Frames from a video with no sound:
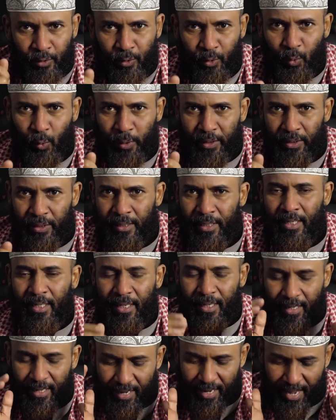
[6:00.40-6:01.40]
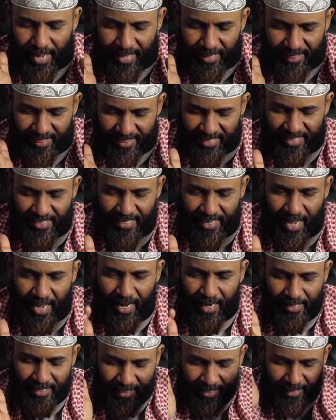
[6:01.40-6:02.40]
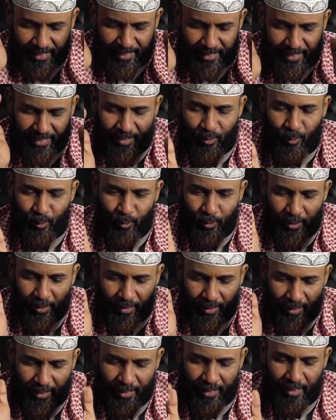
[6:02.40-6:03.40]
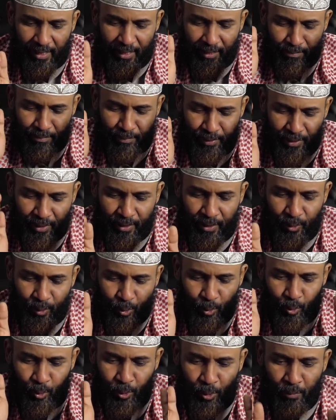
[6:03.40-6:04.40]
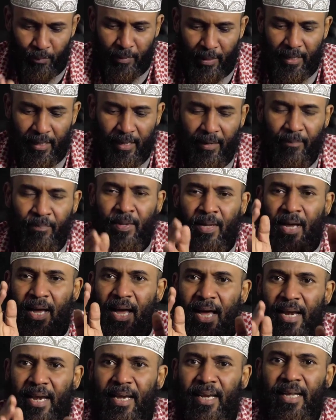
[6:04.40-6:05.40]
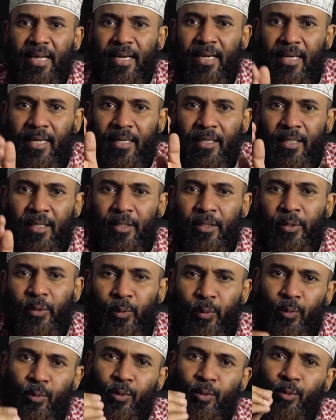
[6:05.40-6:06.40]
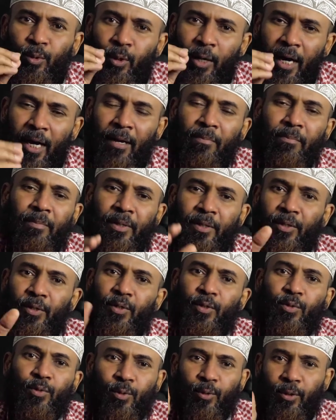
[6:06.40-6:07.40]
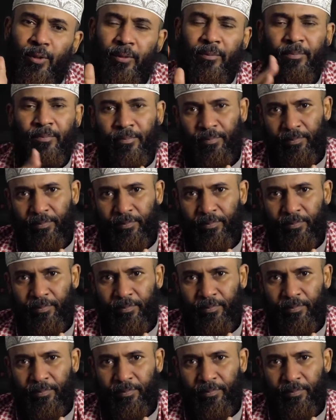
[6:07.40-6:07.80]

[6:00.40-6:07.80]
doing this act and need, oh Allah, I'm reading Surah Al-Baqarah, I need you to help me destroy